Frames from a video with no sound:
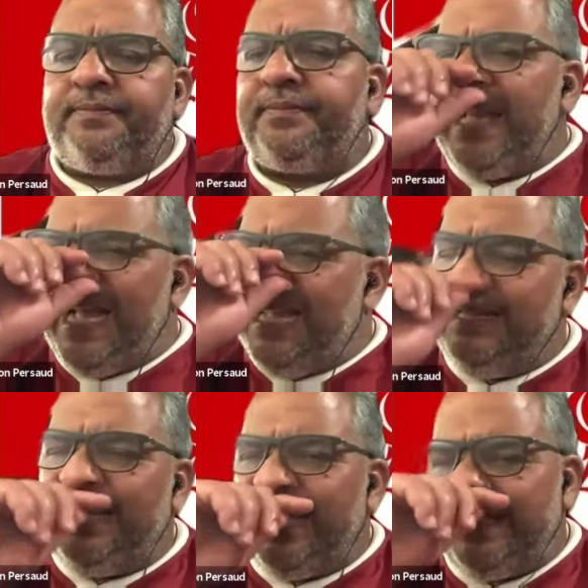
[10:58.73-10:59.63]
Yeah.
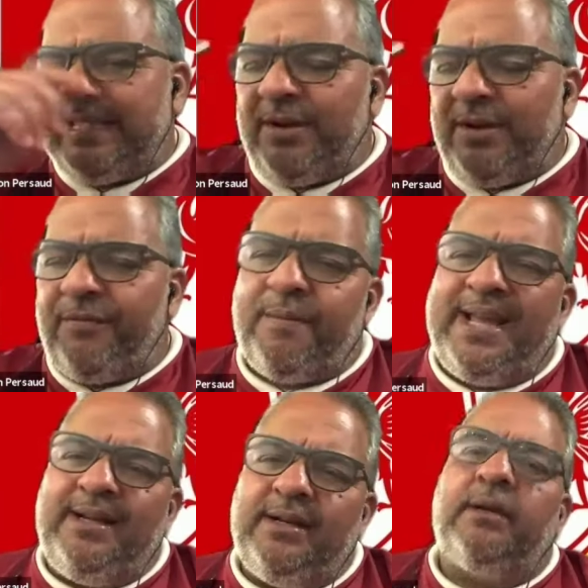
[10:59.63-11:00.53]
So for
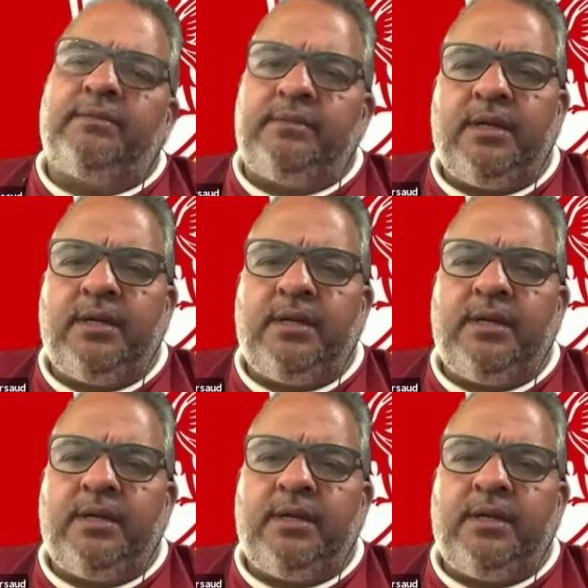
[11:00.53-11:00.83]
me, look,